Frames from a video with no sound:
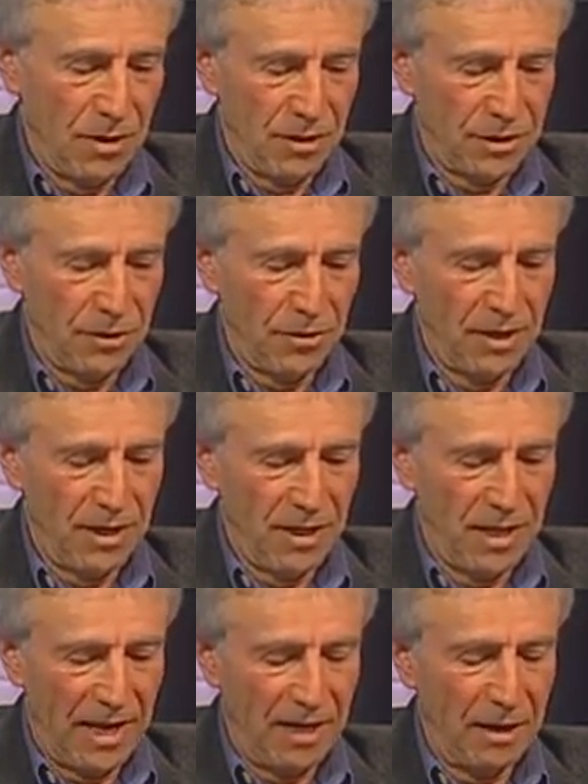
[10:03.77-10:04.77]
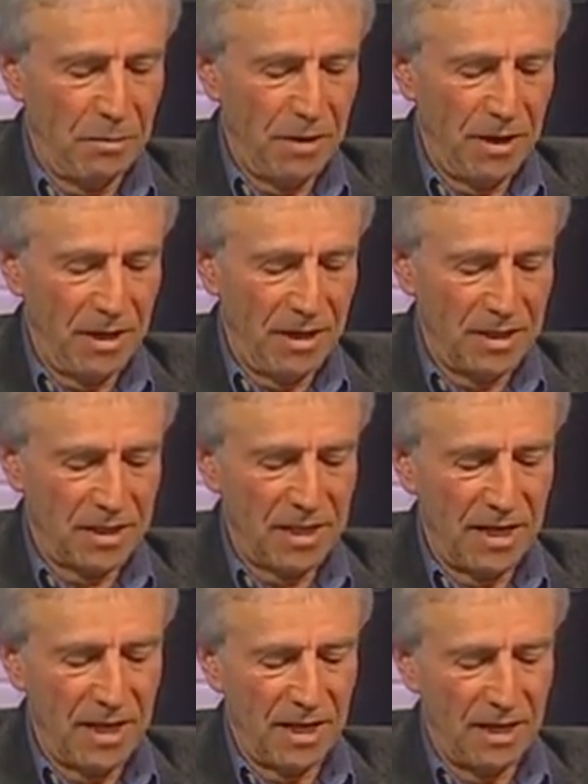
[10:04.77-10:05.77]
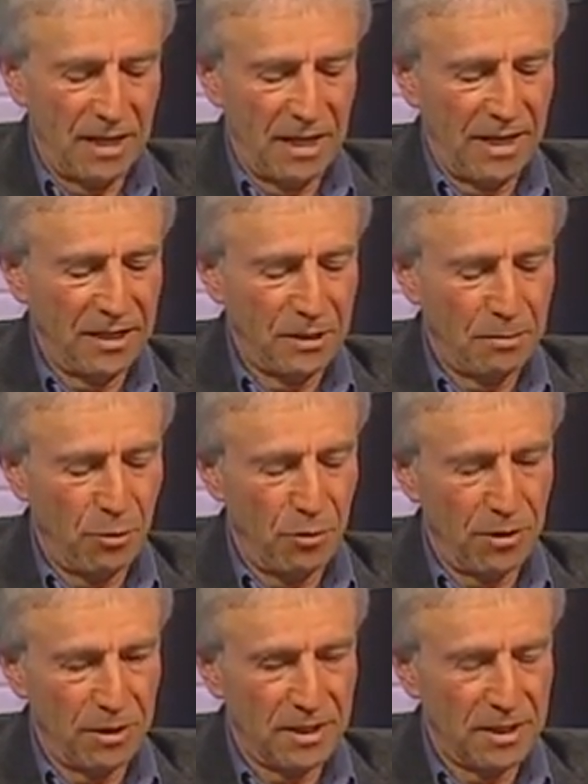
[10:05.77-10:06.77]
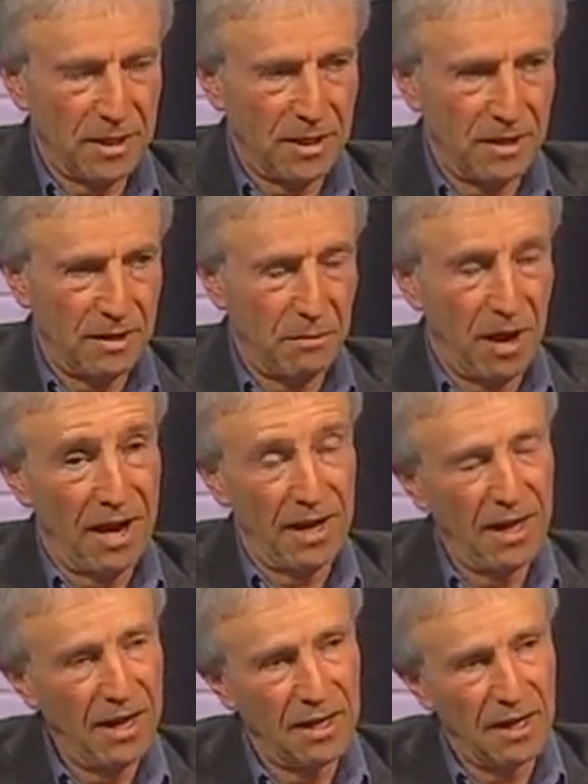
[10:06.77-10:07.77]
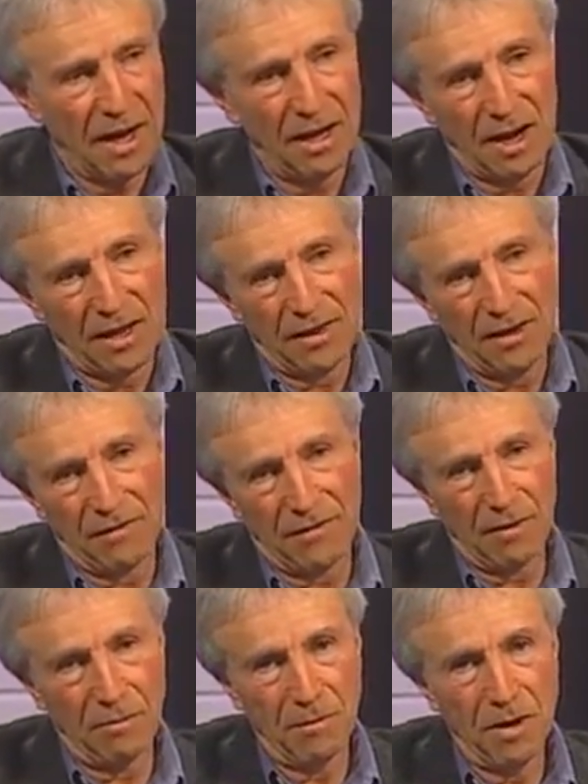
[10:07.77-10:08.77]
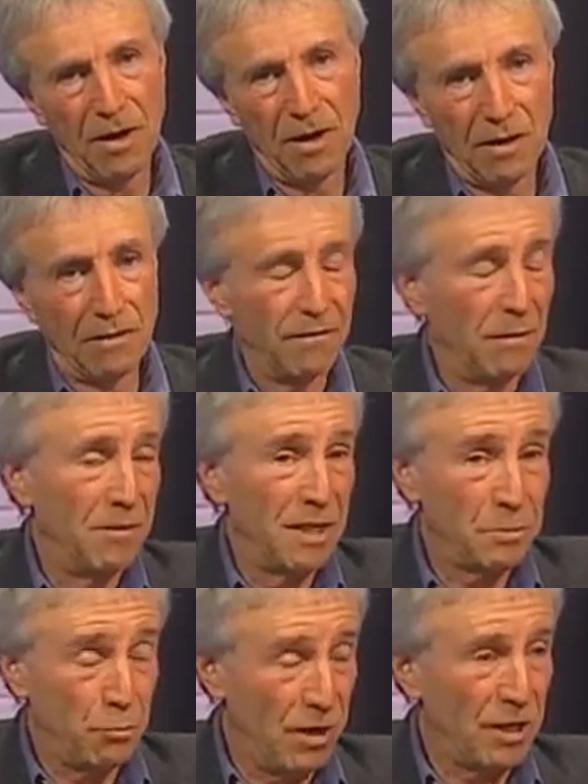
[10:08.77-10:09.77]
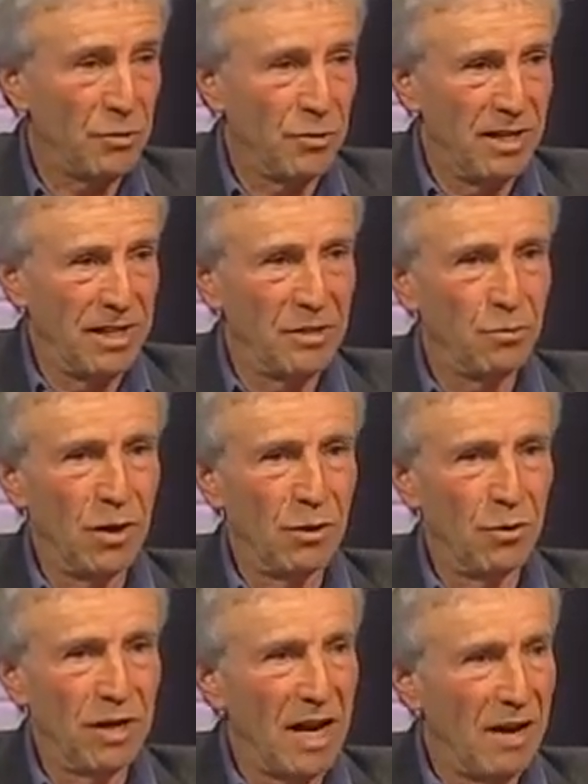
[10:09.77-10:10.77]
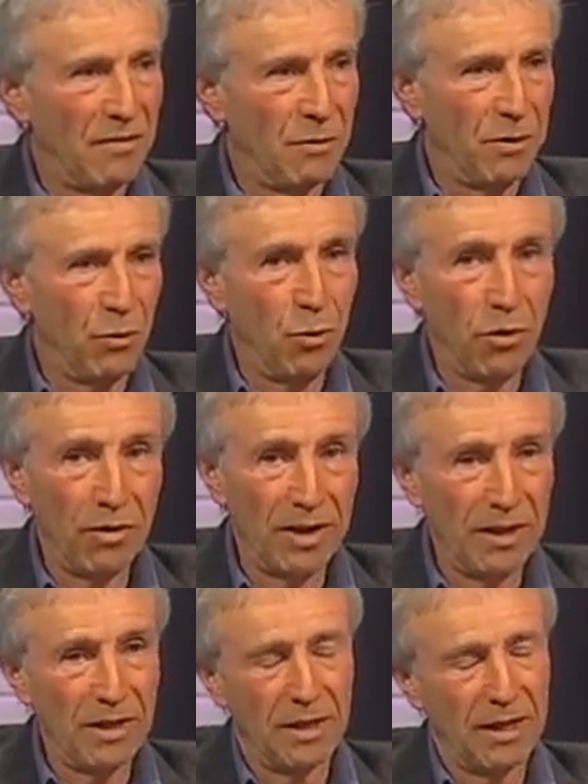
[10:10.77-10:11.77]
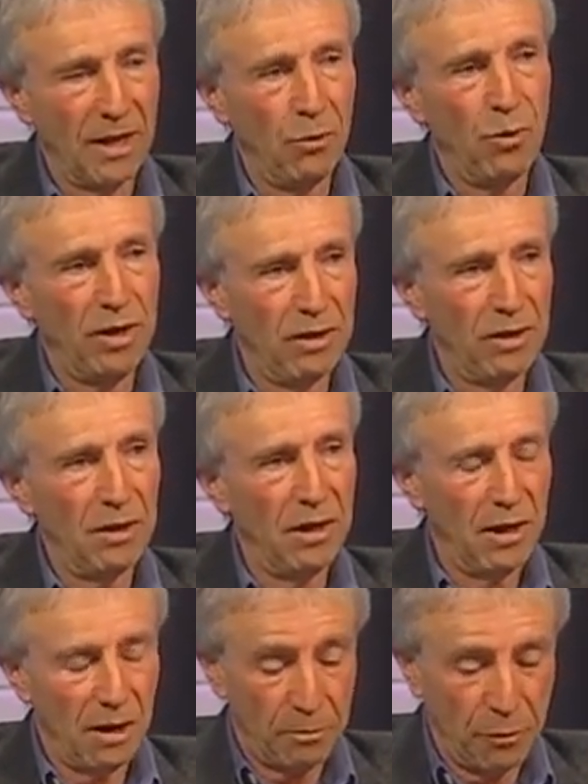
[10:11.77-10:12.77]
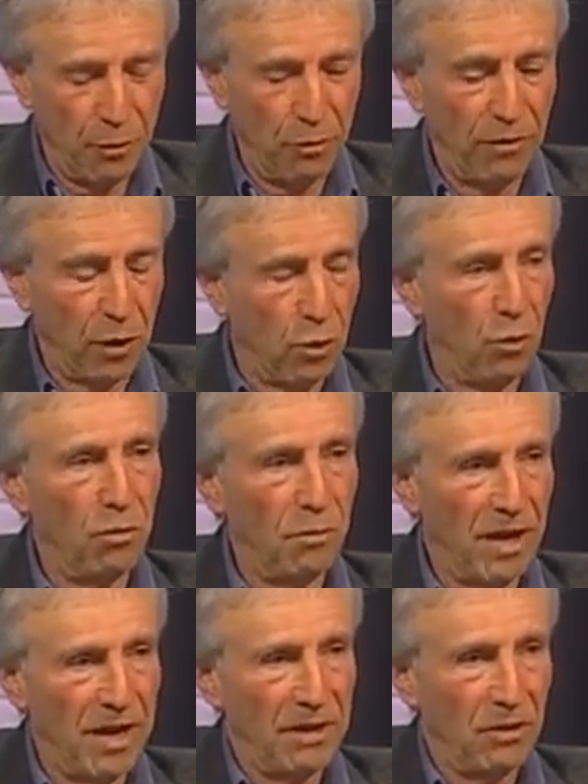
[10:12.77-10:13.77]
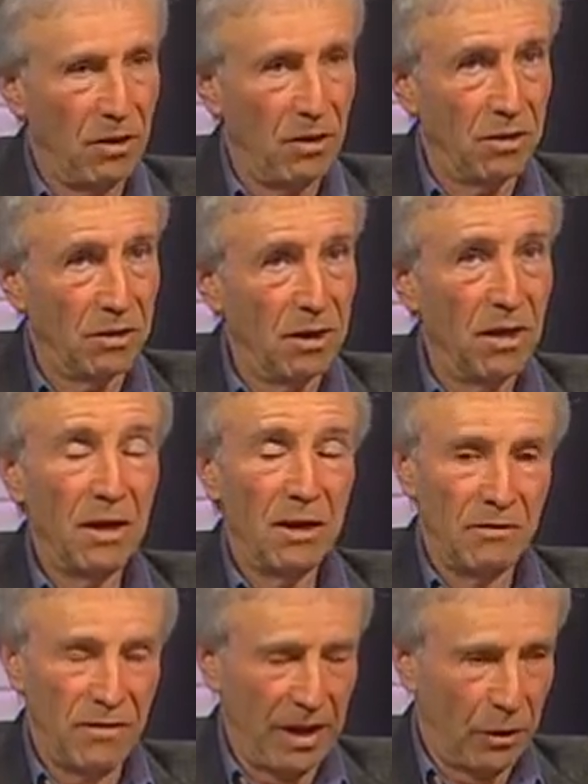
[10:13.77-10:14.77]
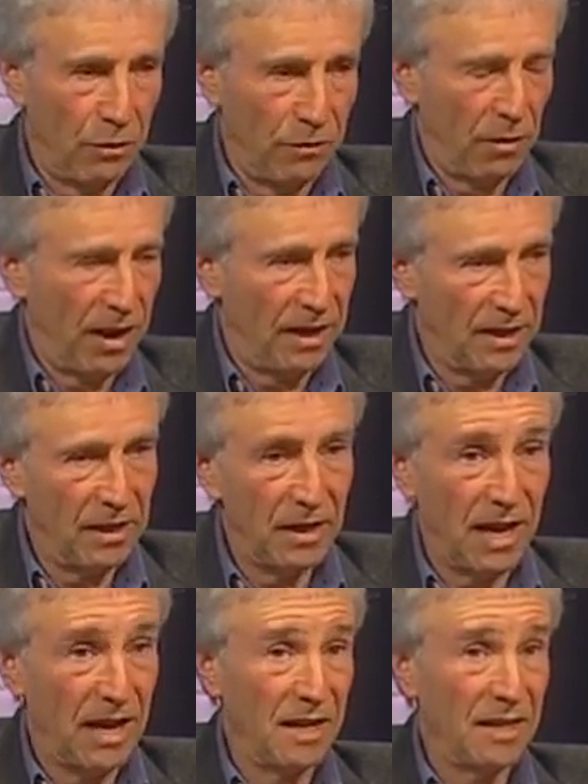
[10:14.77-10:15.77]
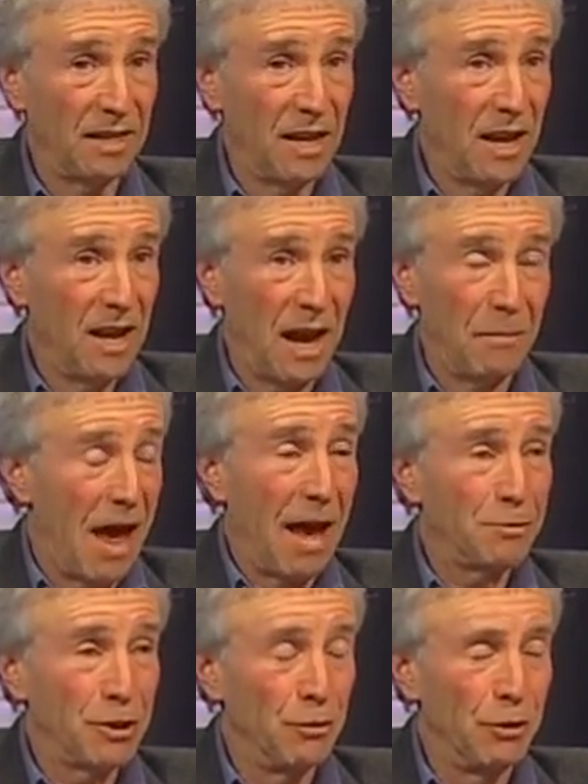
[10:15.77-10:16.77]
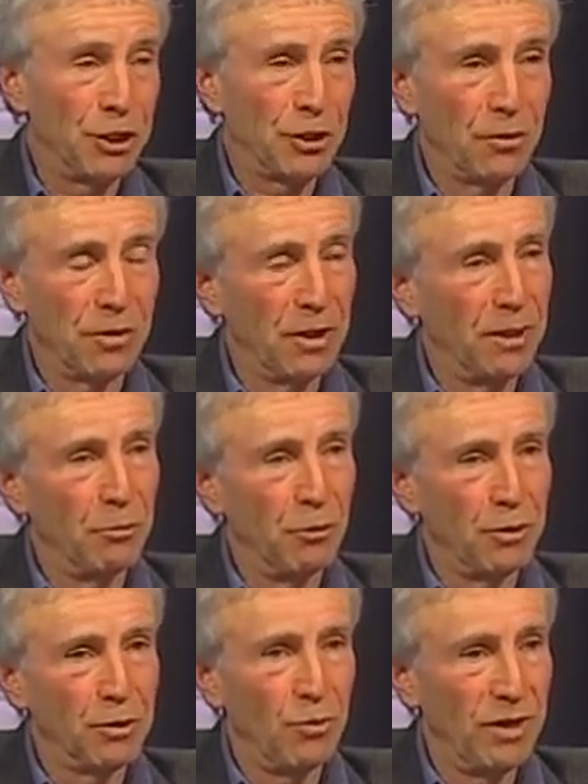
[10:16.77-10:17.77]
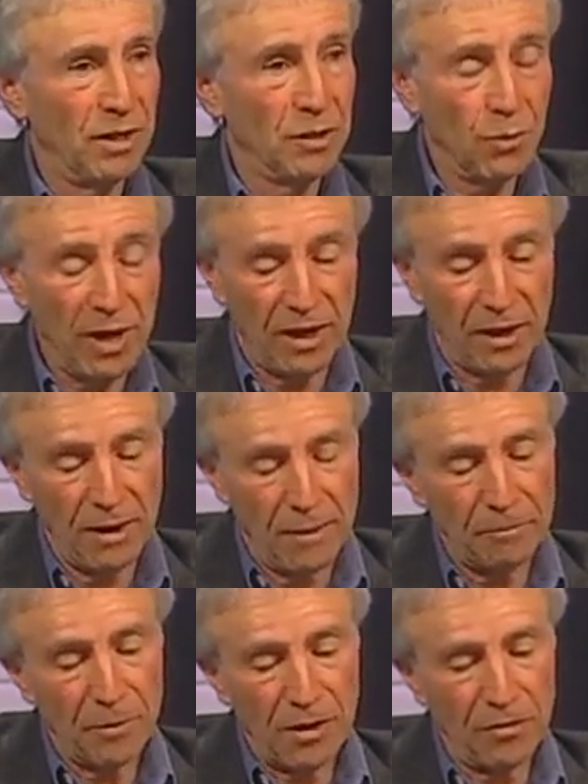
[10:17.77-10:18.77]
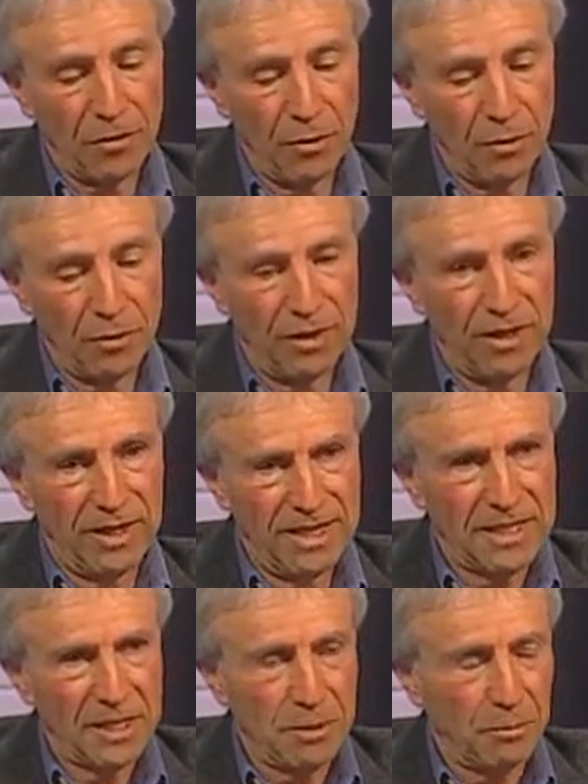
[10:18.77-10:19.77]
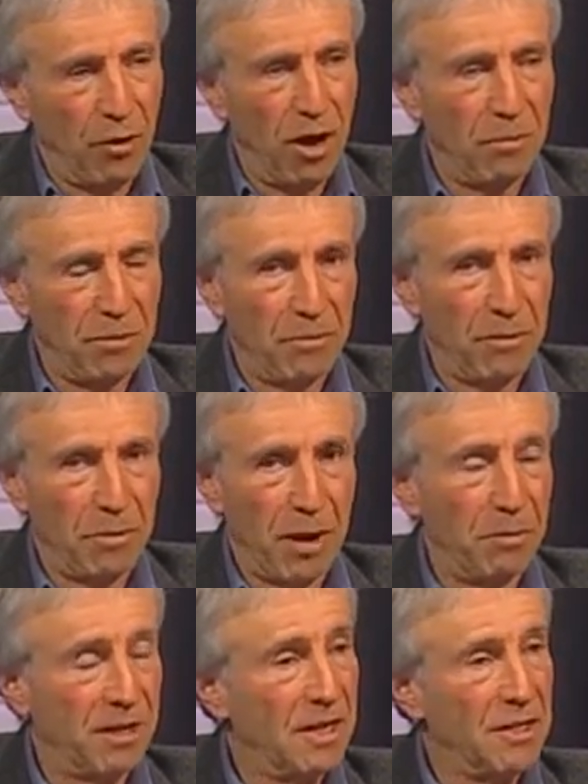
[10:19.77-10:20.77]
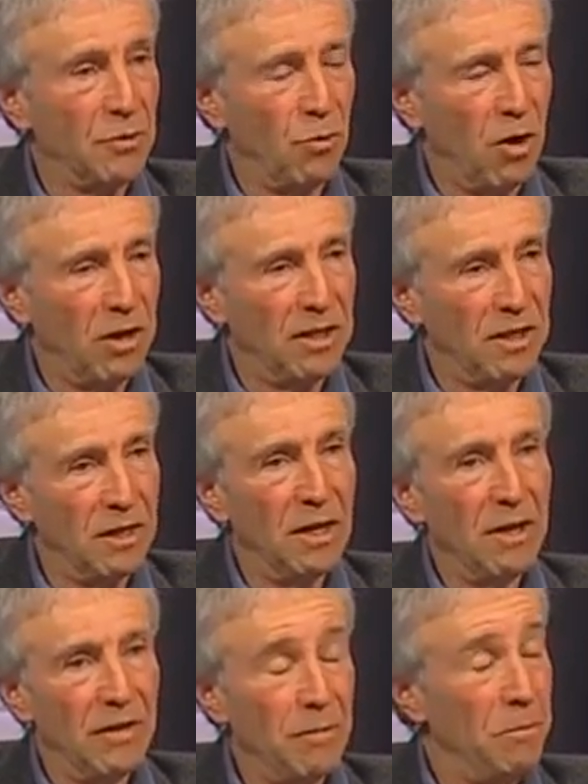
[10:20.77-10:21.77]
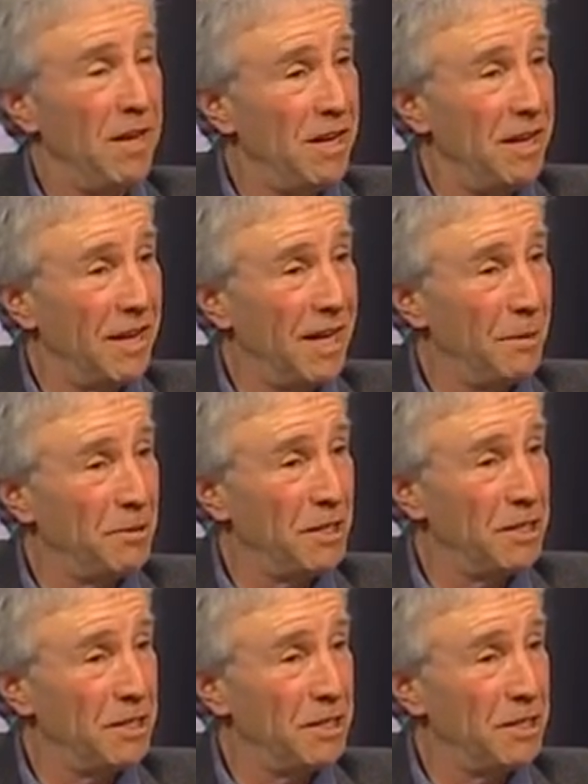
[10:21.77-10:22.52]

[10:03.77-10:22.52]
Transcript: certainly the NDP is saying they support mining, and I think from this press release, one would have to be worried that they will approve a coal mine on Vancouver Island, and I'm absolutely sure the Liberals will as well. So this is the problem. The public doesn't want it. The media keeps it